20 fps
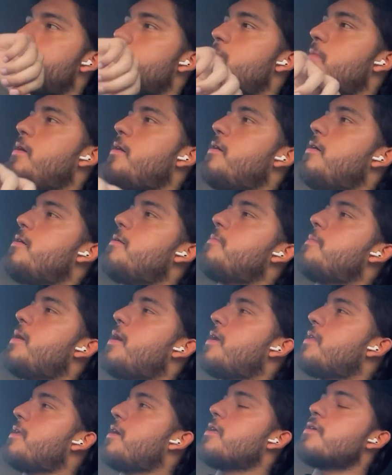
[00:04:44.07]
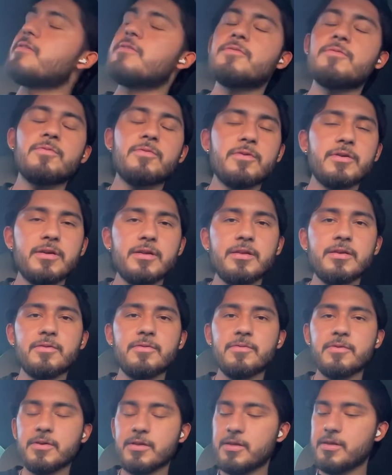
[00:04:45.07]
Oh man, that is really,
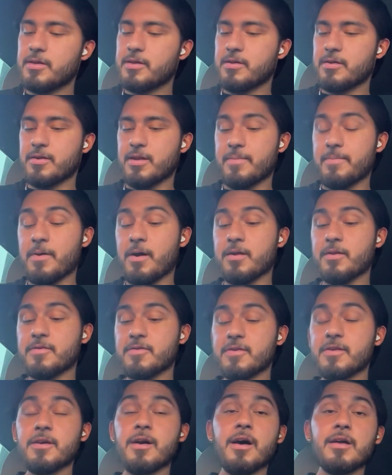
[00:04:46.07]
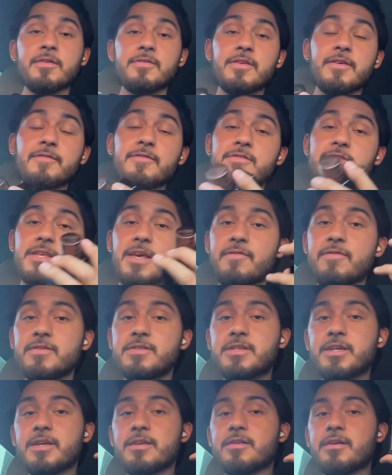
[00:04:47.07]
really good. I'm honestly
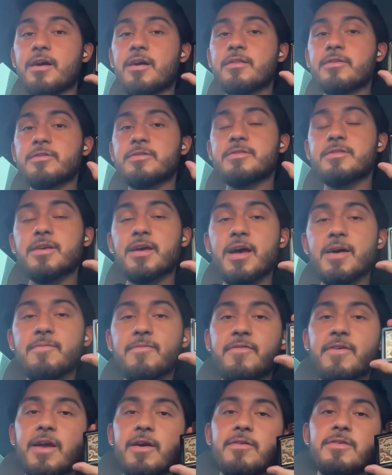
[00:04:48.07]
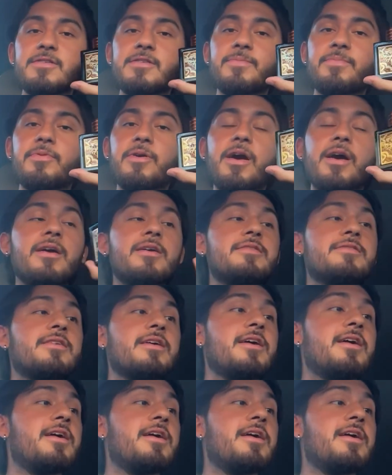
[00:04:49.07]
$17. I'm very surprised.